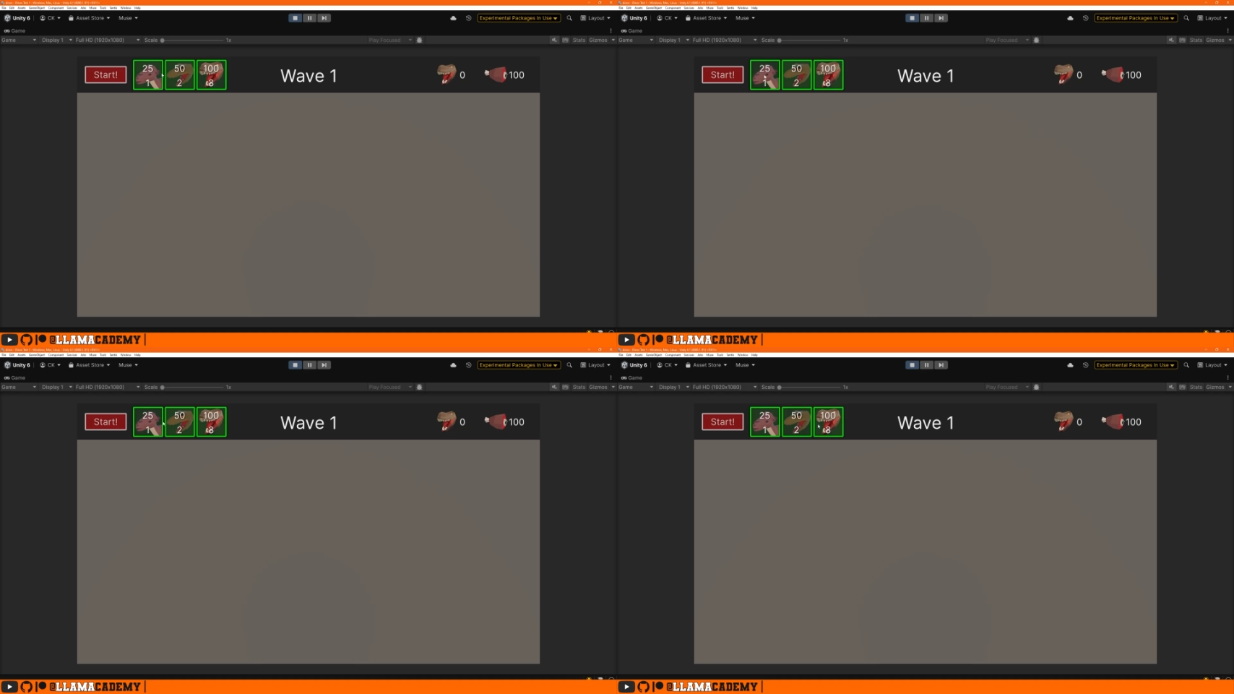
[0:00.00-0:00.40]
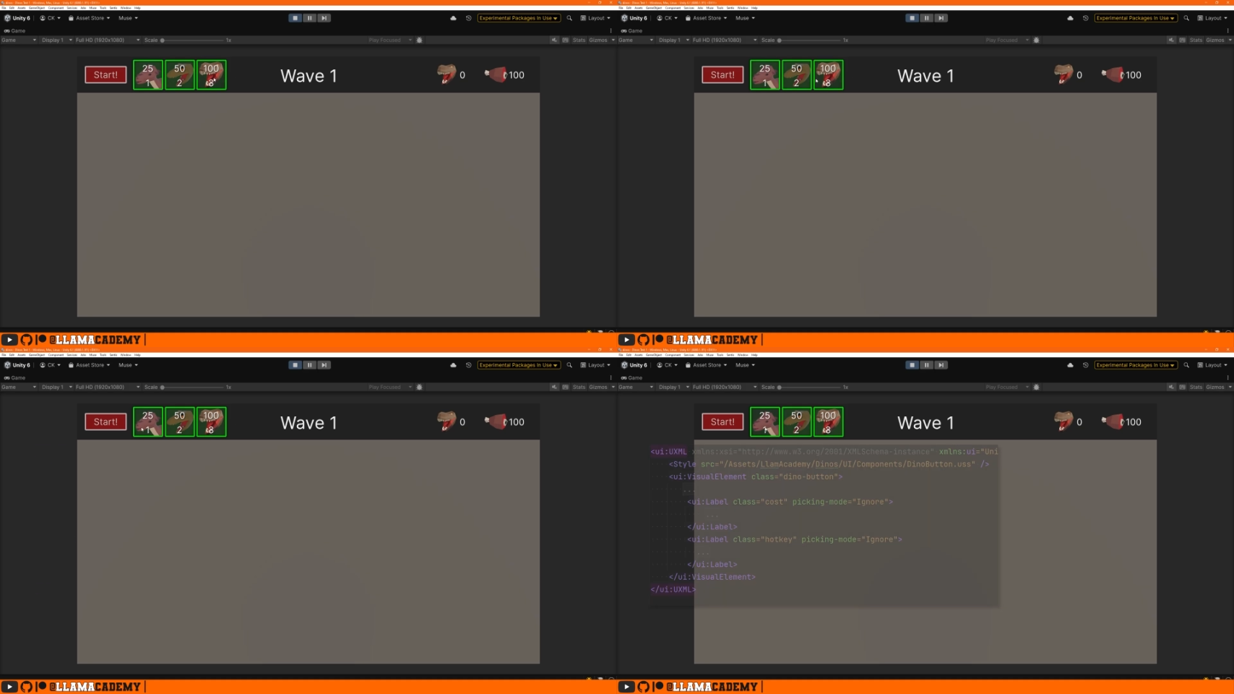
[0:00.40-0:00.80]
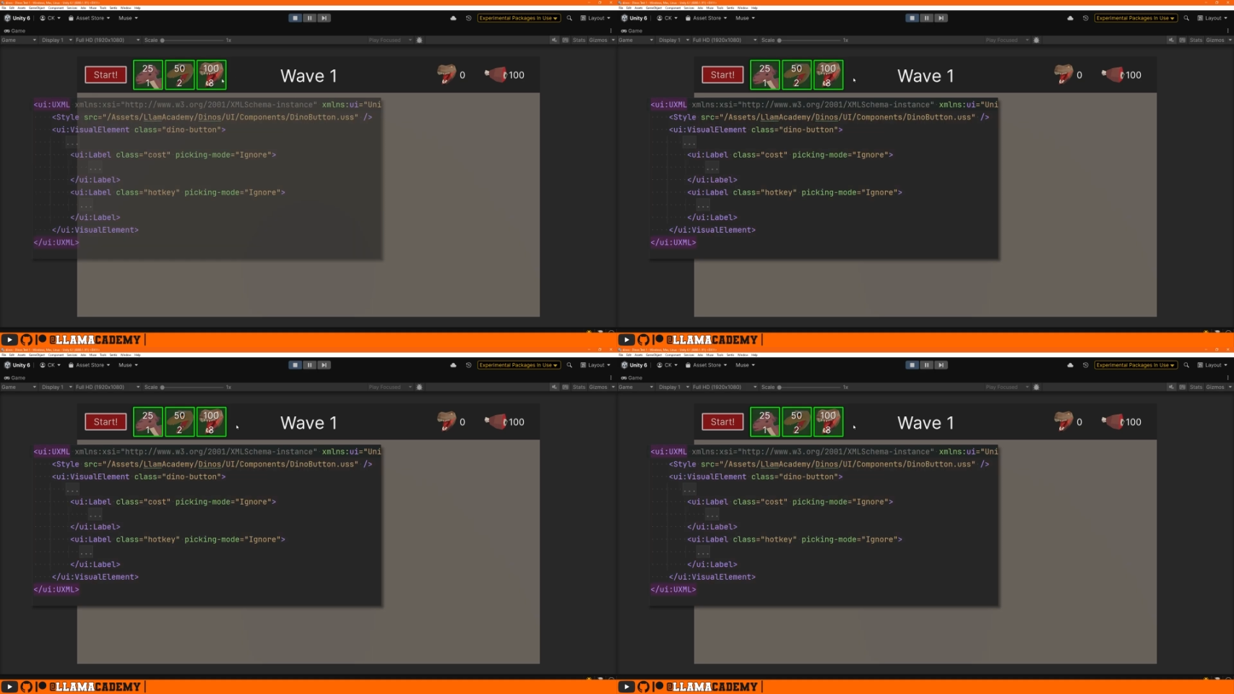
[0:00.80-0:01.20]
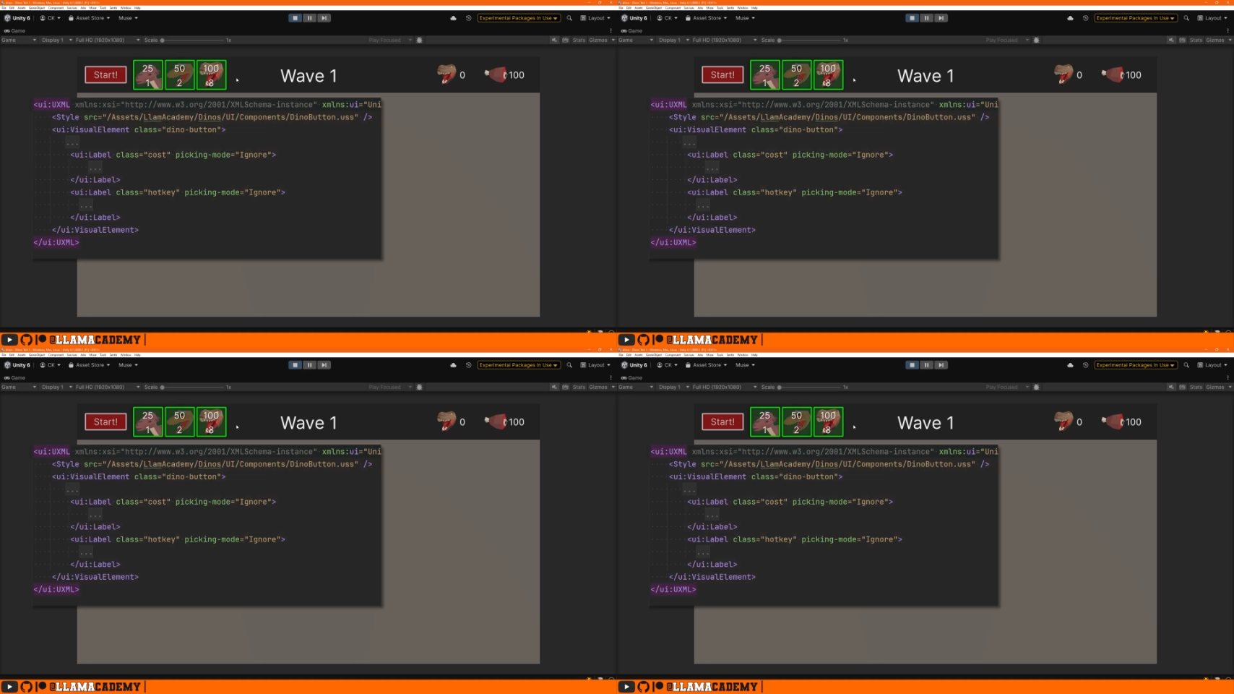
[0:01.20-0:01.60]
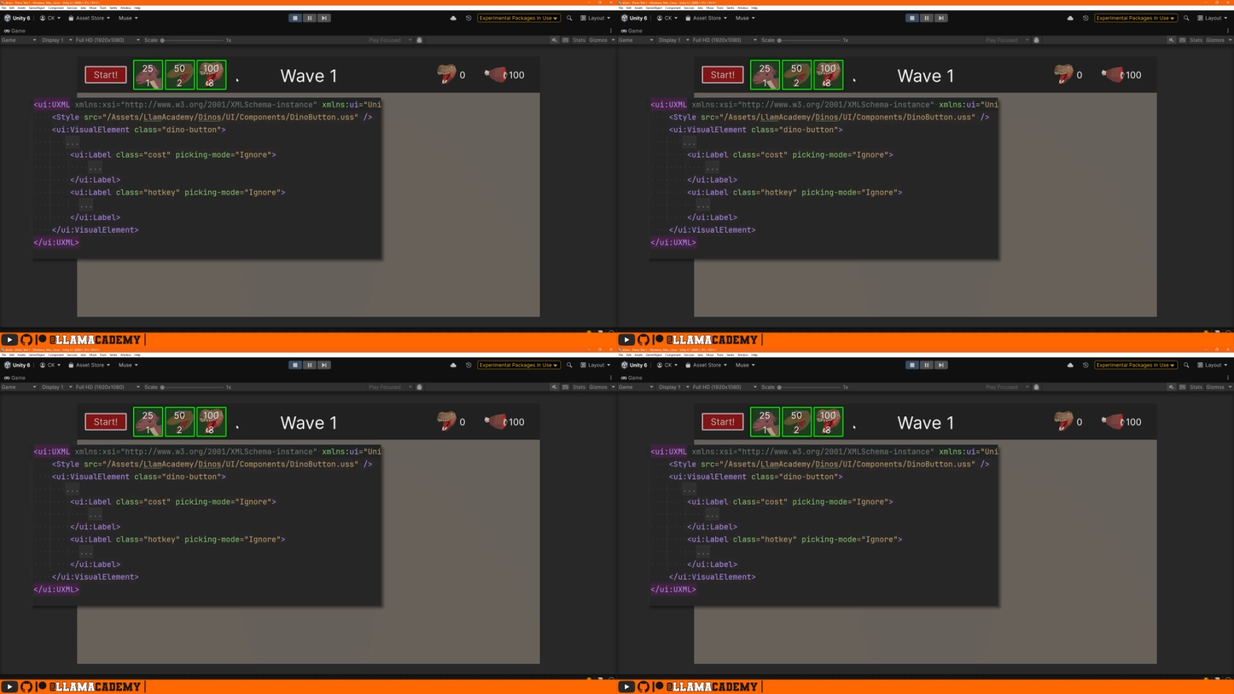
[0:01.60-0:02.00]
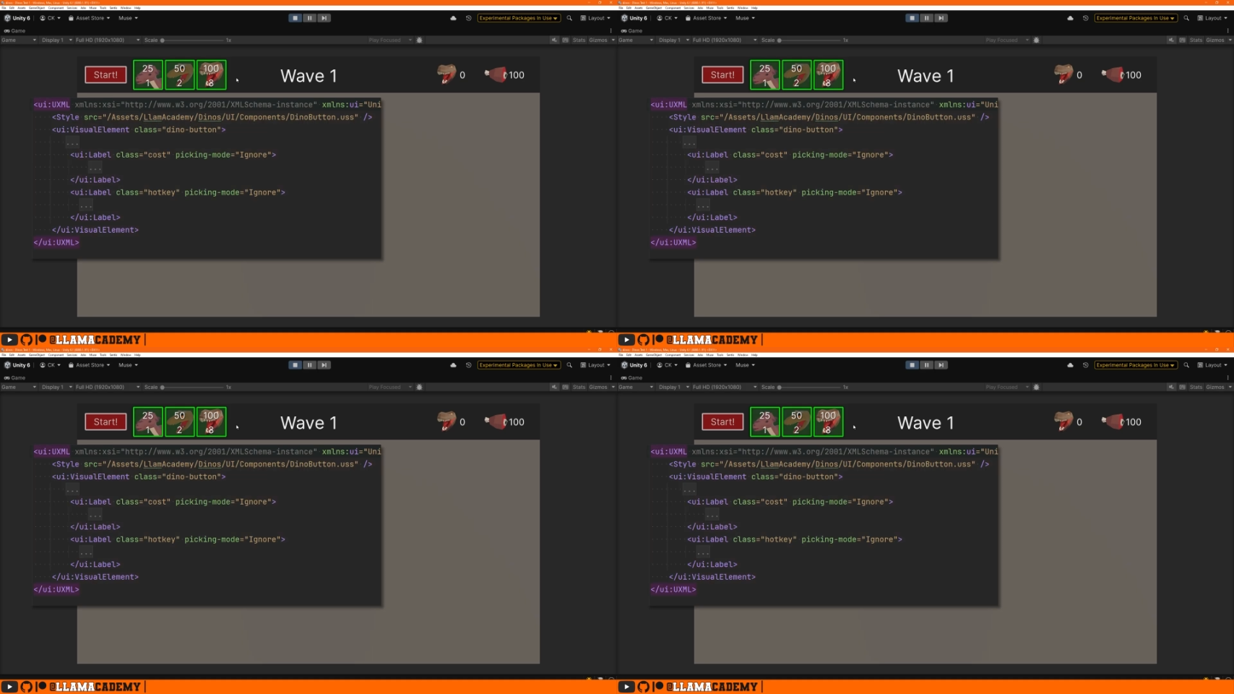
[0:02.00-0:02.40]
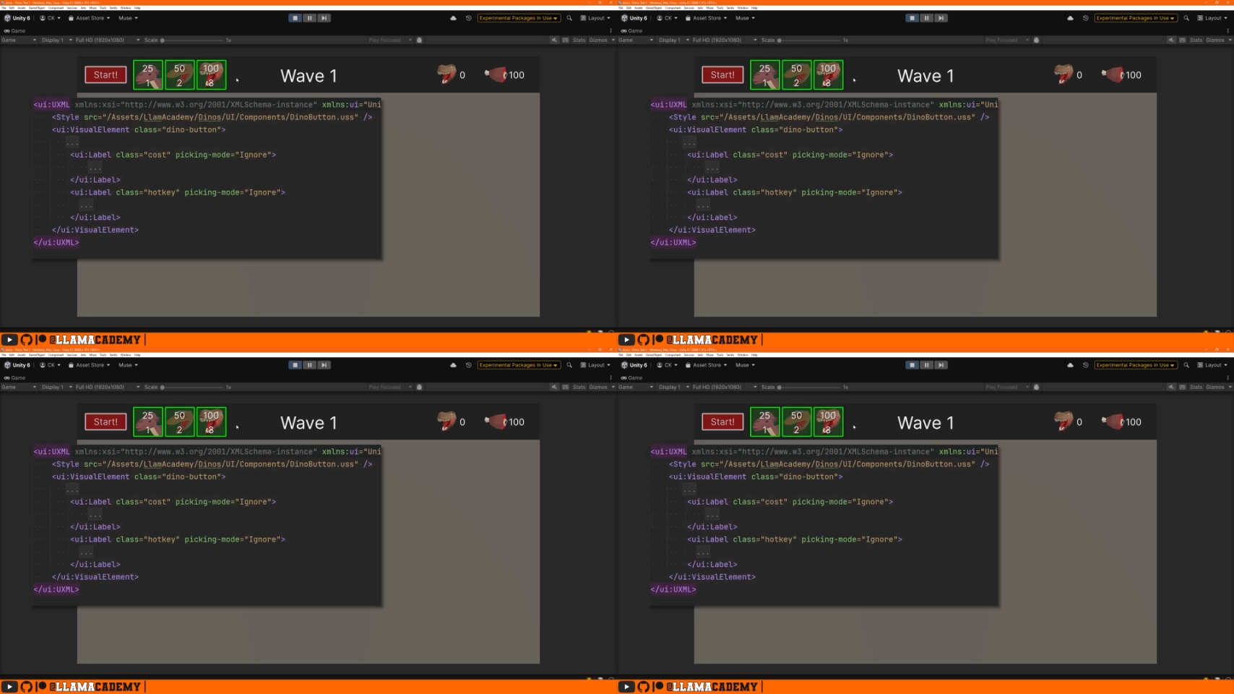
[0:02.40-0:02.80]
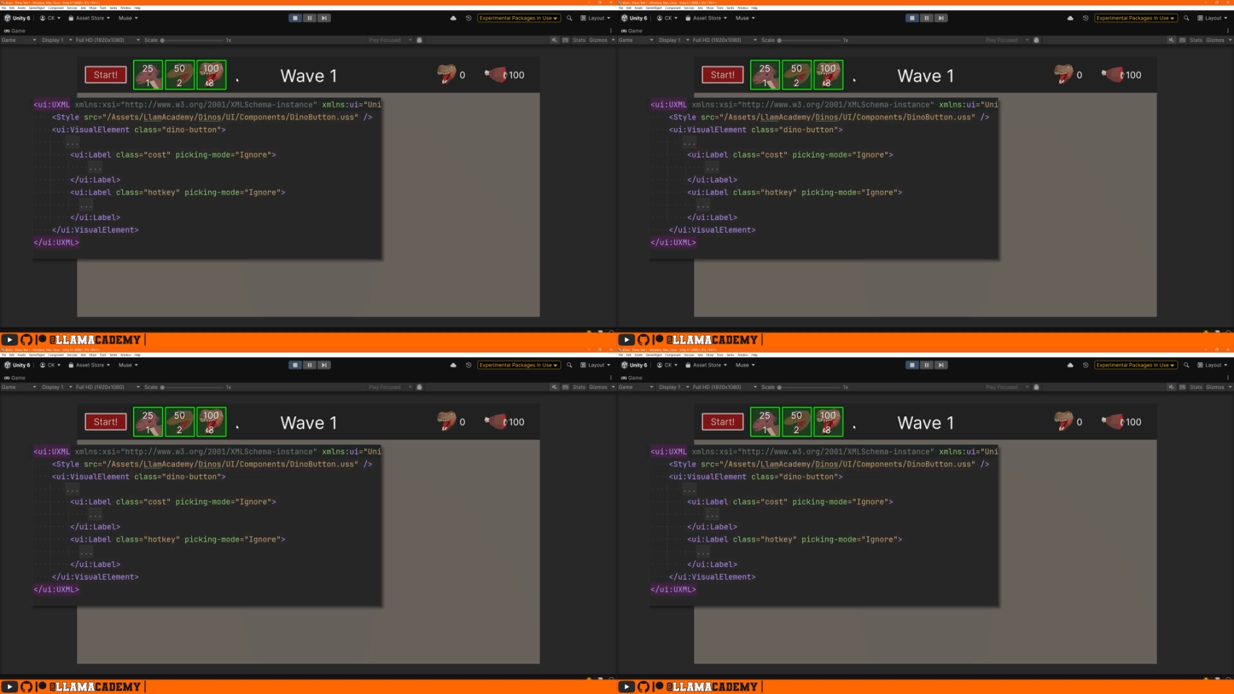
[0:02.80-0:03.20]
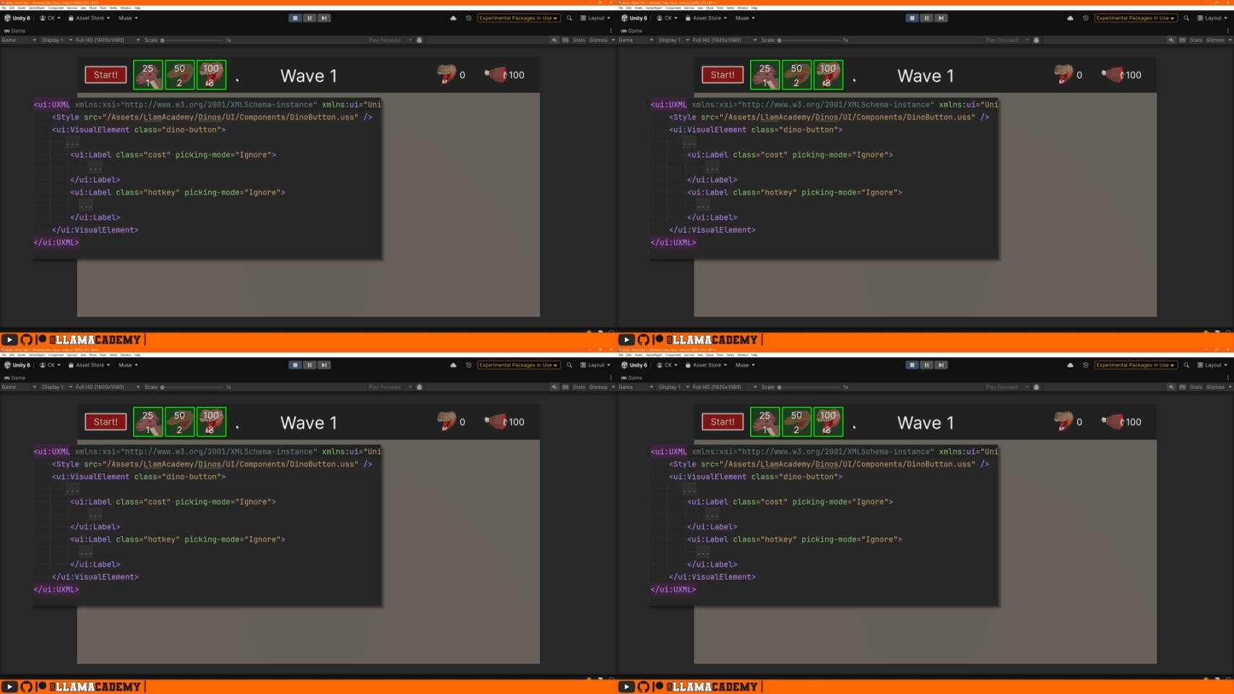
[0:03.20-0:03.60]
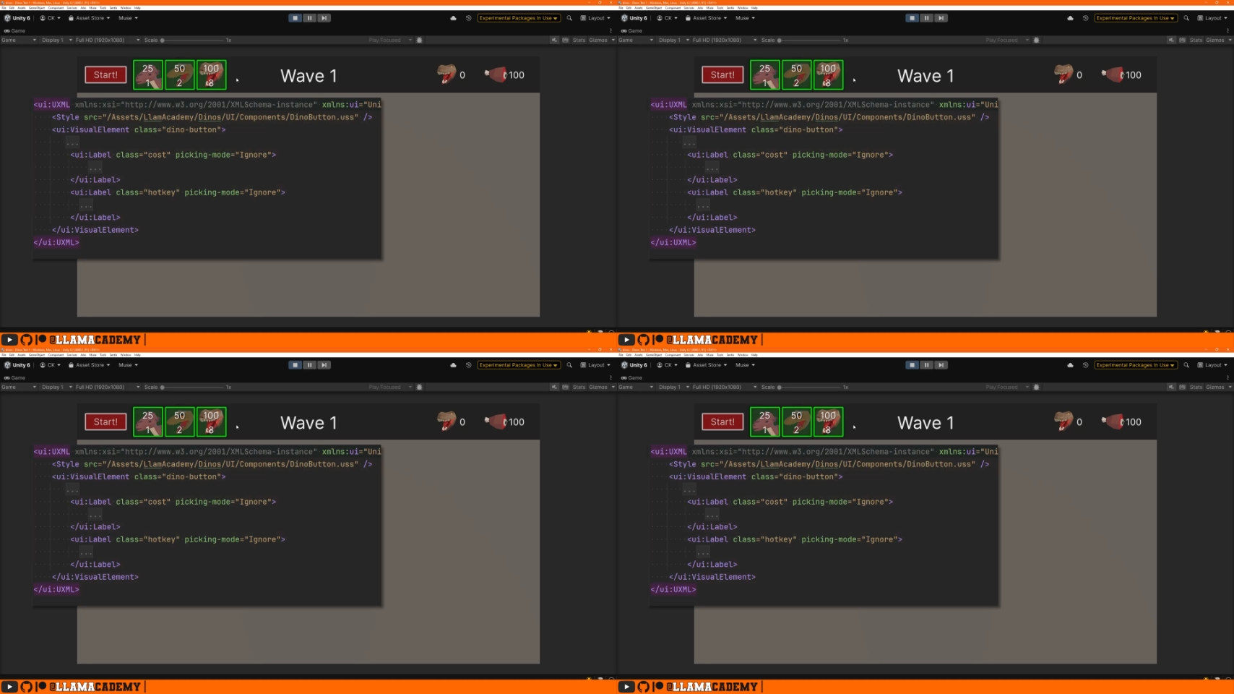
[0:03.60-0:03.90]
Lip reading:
[unreadable: no face in view]